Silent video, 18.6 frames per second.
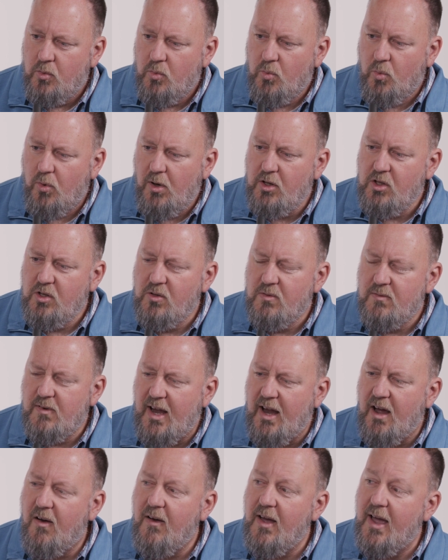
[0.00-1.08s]
What you
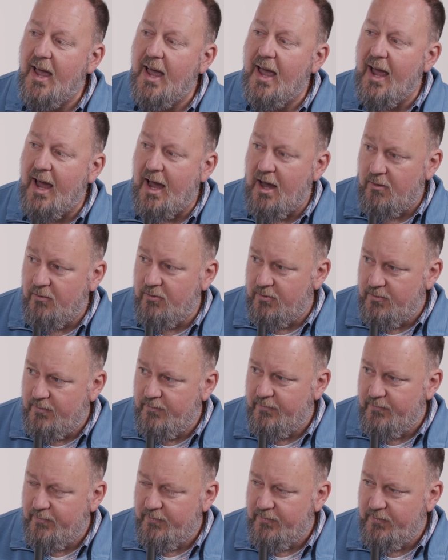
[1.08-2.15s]
now have
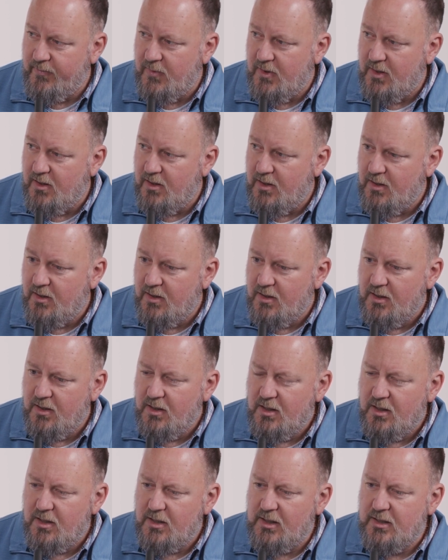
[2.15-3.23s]

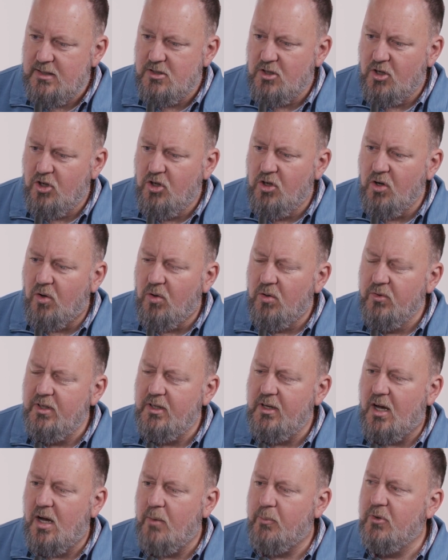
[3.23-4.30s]
is a golden
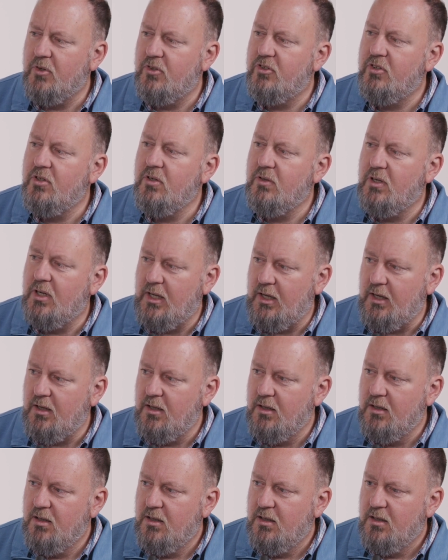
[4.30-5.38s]
opportunity
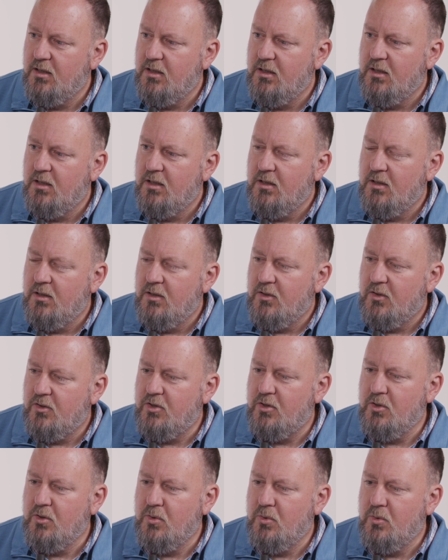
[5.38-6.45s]

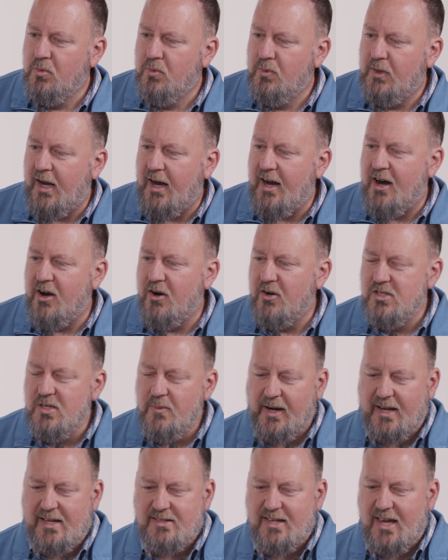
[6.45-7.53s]
to, and I heard
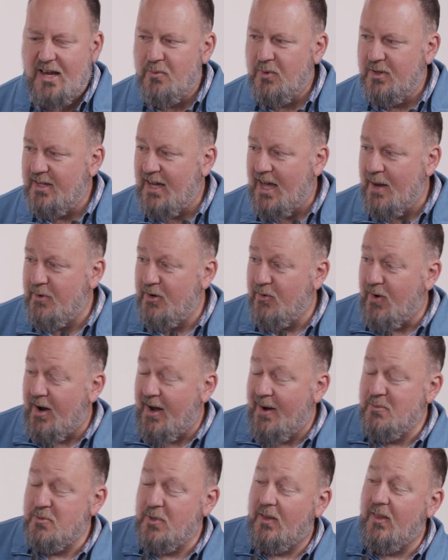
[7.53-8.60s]
somebody say it one time and it
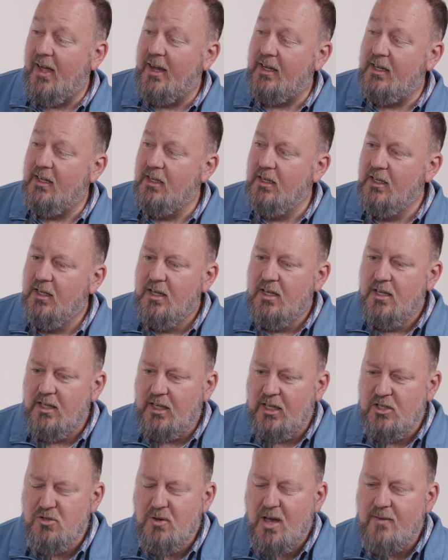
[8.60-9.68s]
rhymes, so I like it,
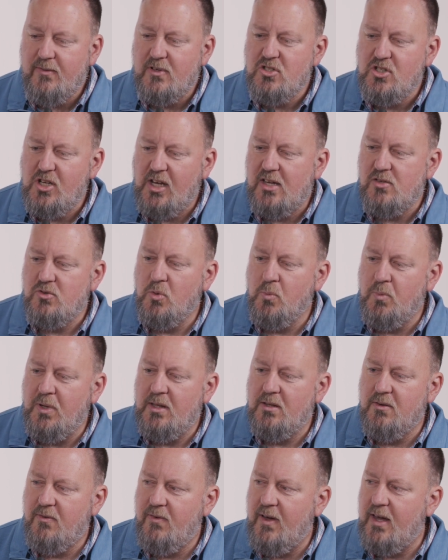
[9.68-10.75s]
is you have a chance to be
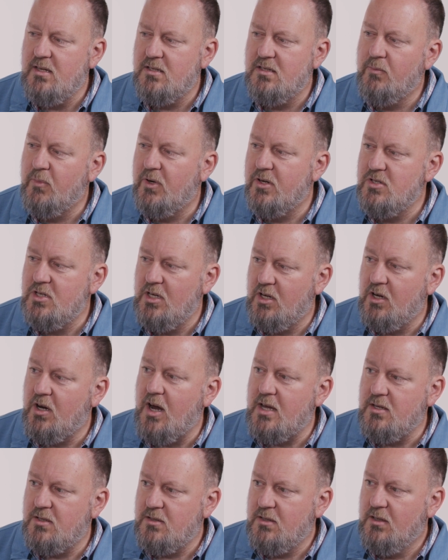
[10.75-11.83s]
the face of mercy and
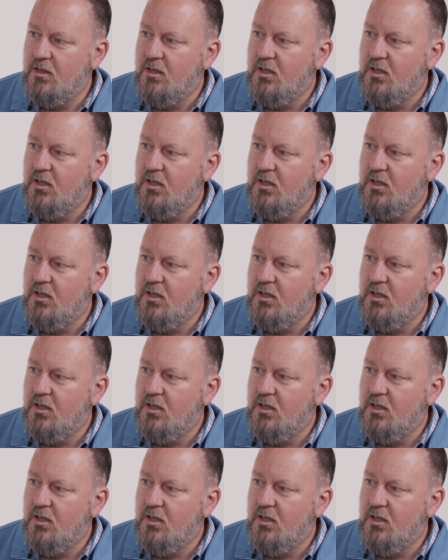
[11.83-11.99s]
grace.